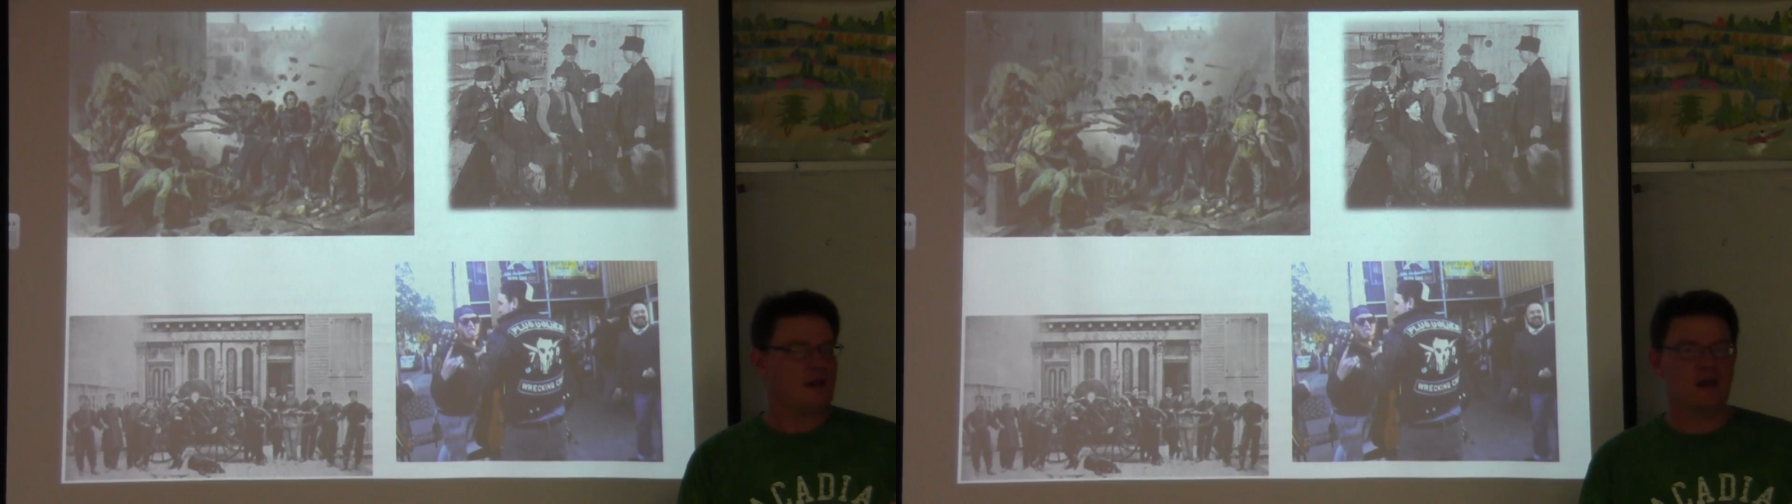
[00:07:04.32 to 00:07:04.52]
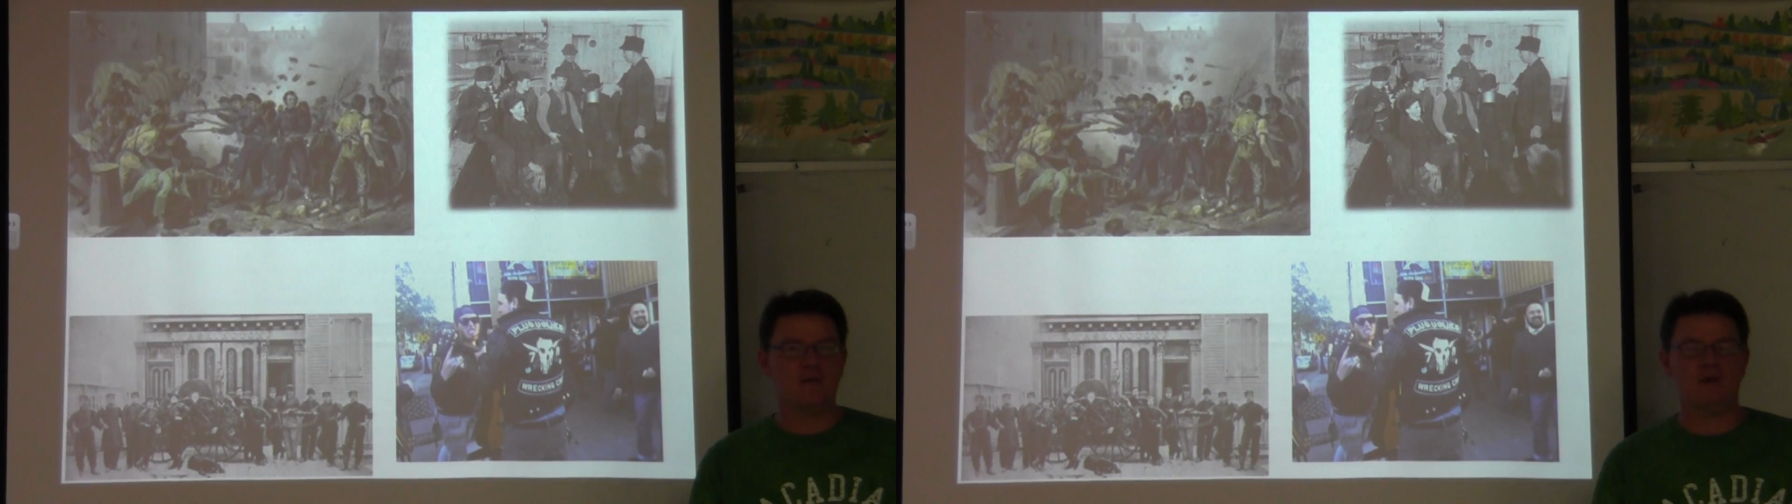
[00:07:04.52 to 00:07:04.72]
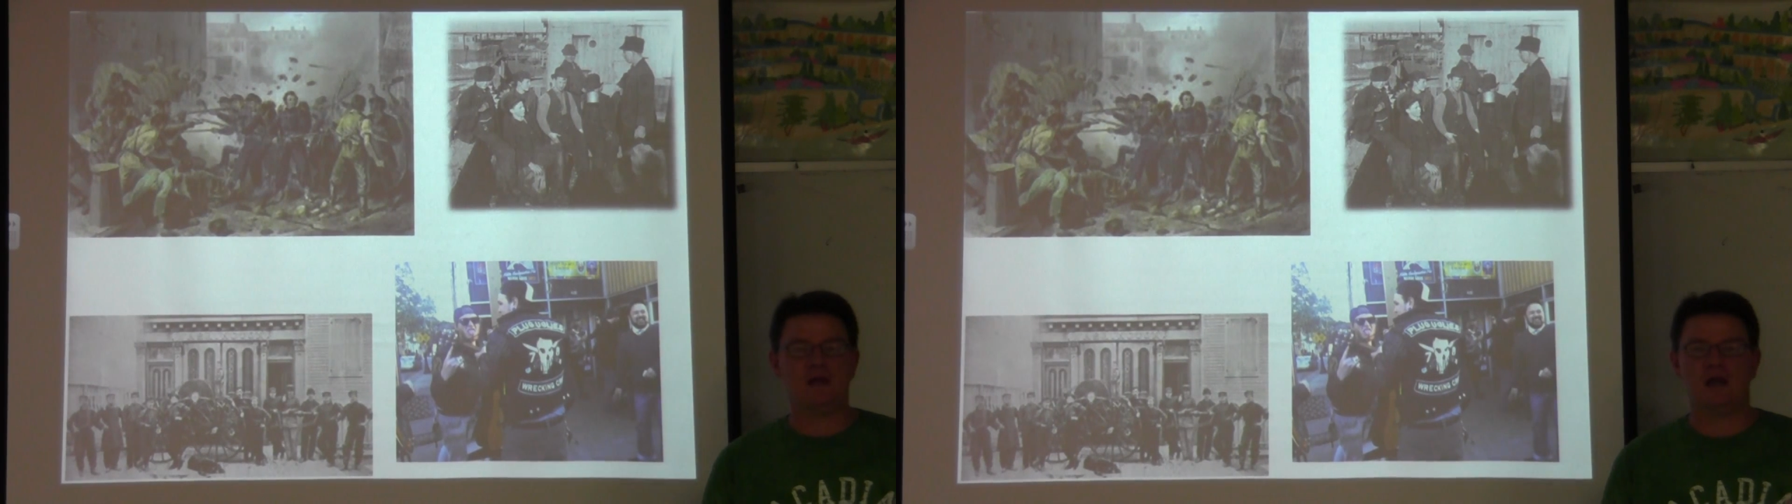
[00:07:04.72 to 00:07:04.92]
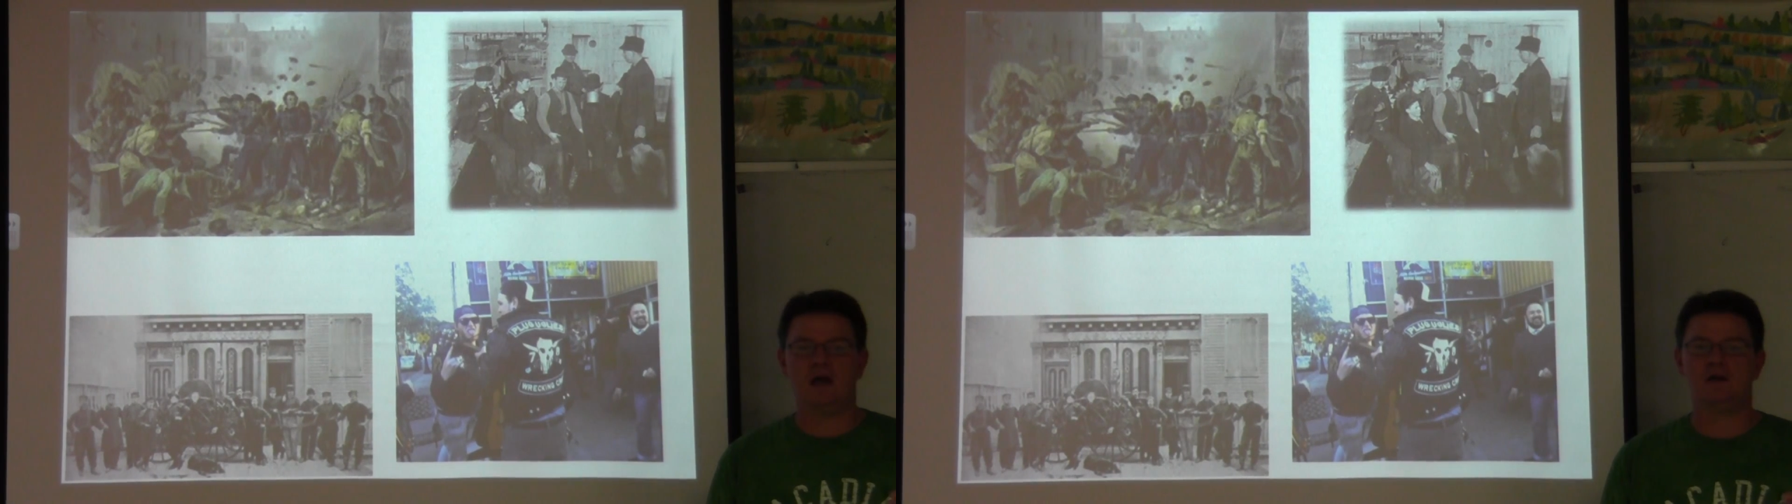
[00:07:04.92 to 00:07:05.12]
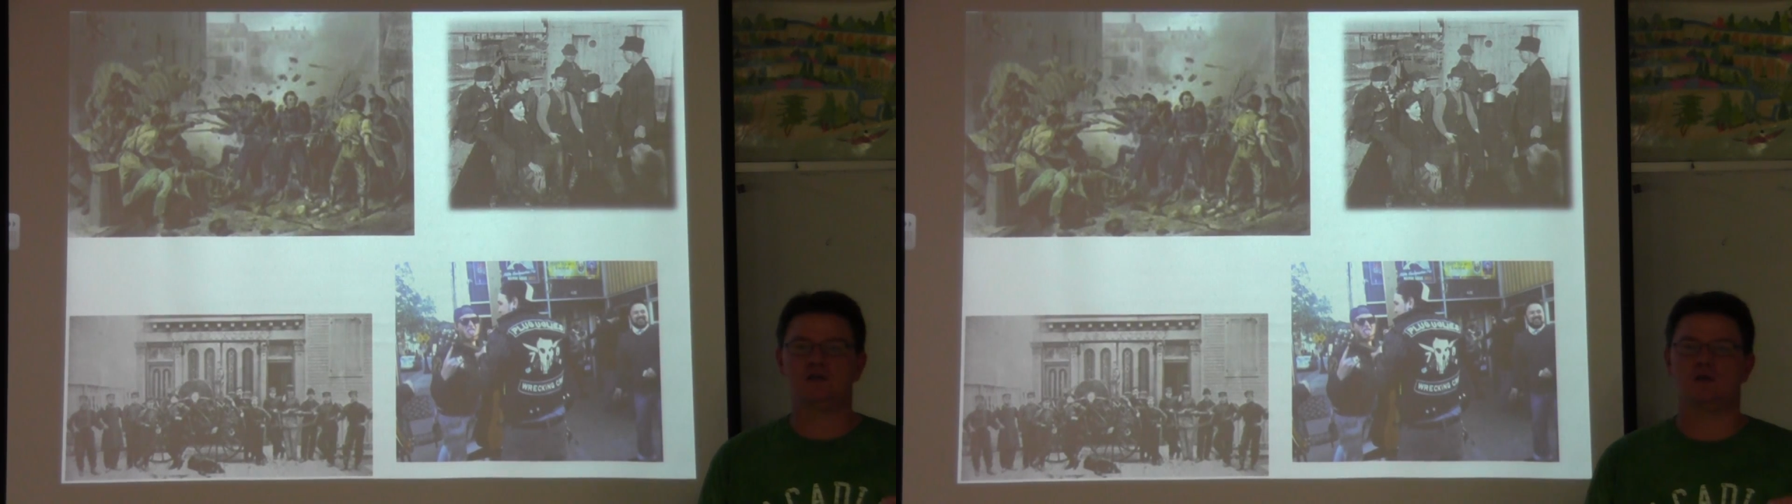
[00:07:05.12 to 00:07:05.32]
They
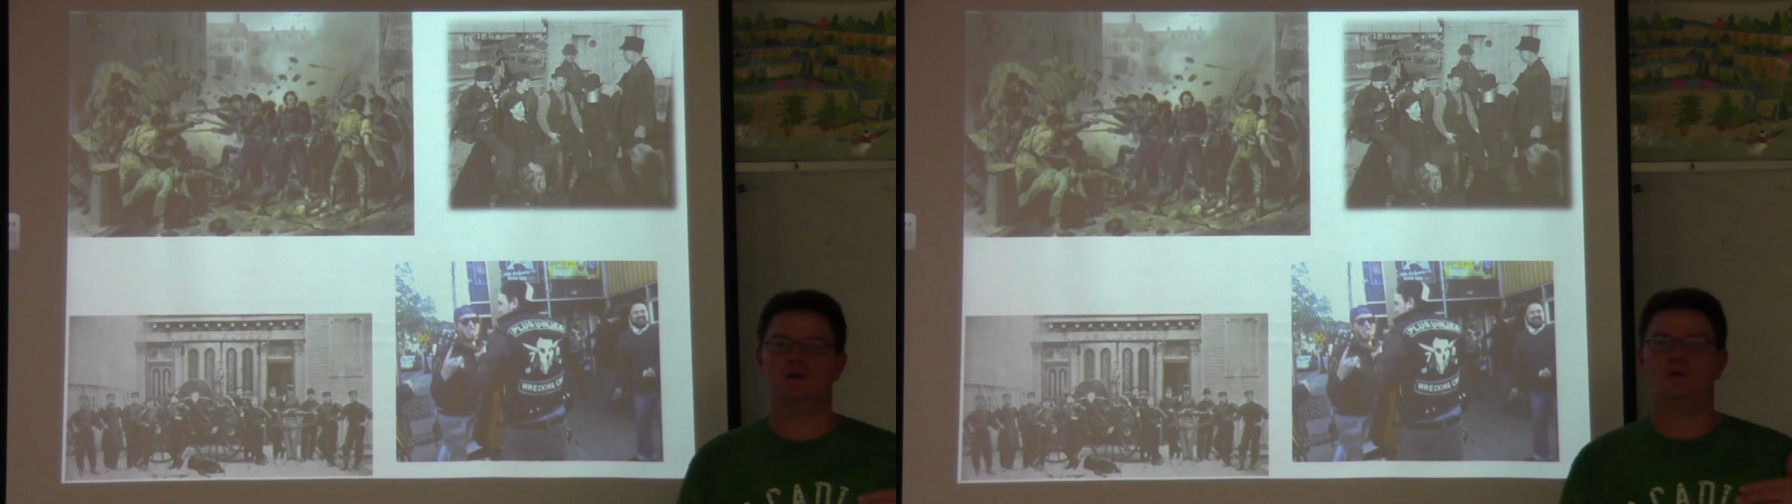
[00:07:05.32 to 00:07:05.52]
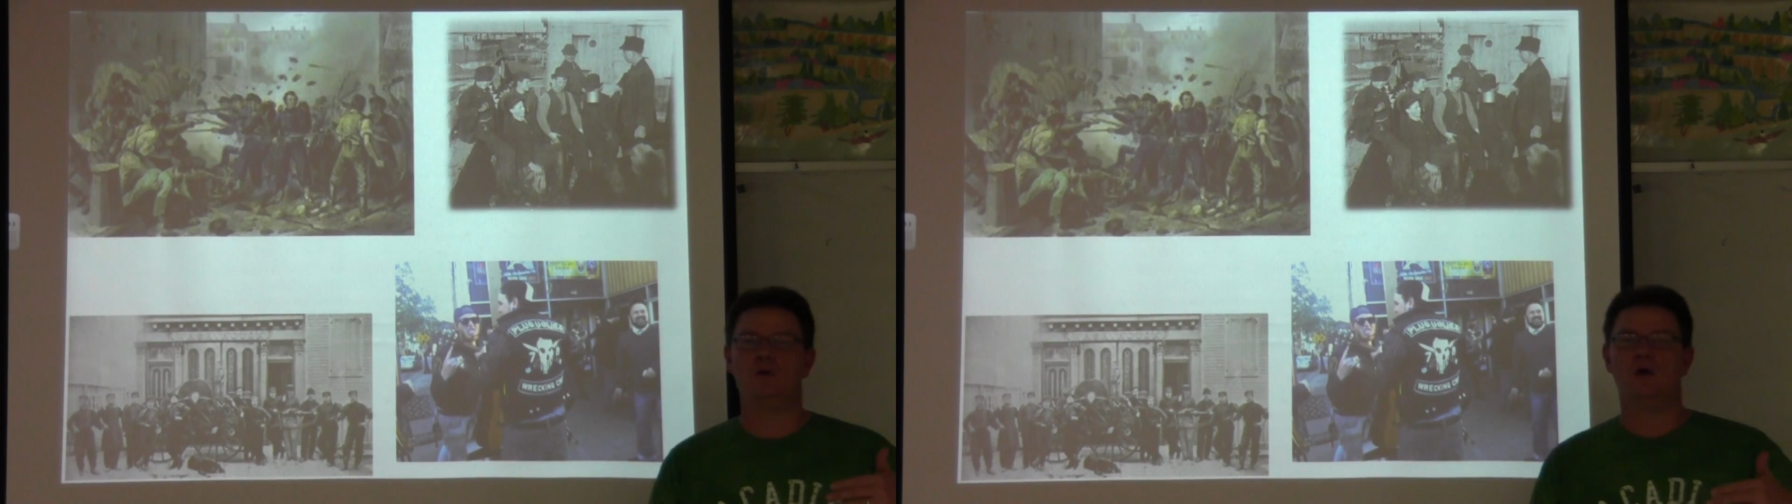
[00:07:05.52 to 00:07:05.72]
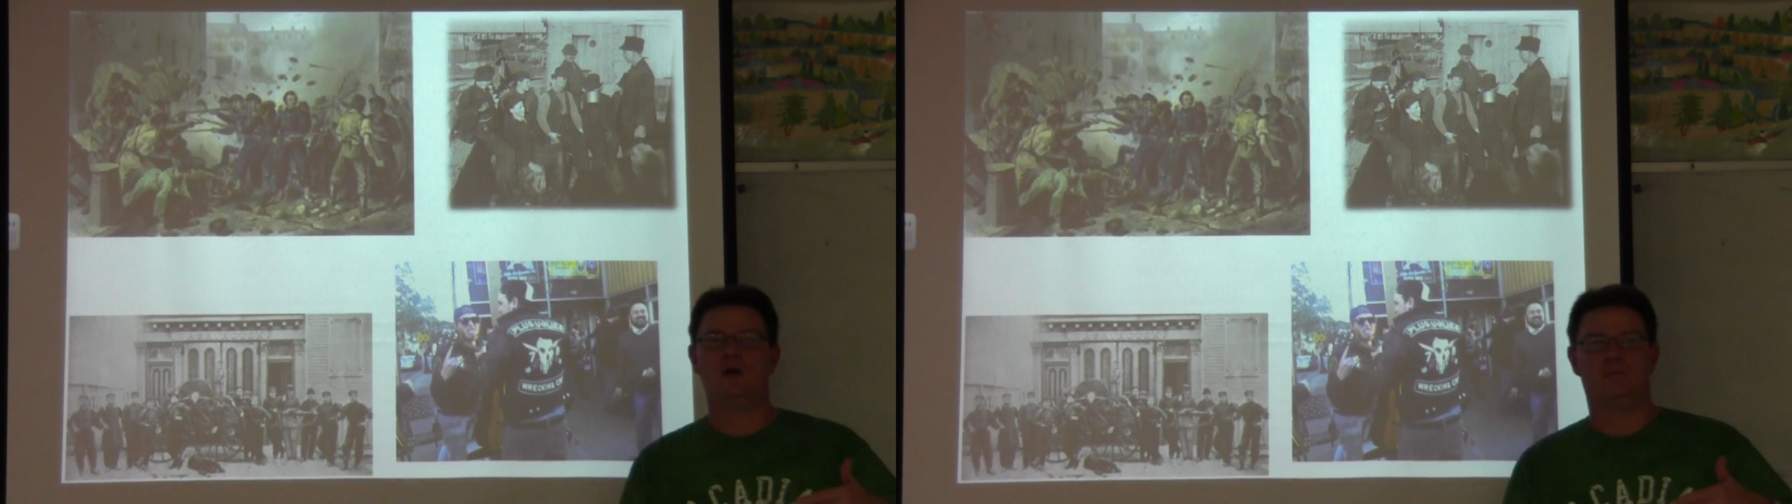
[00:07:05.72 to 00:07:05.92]
begin to,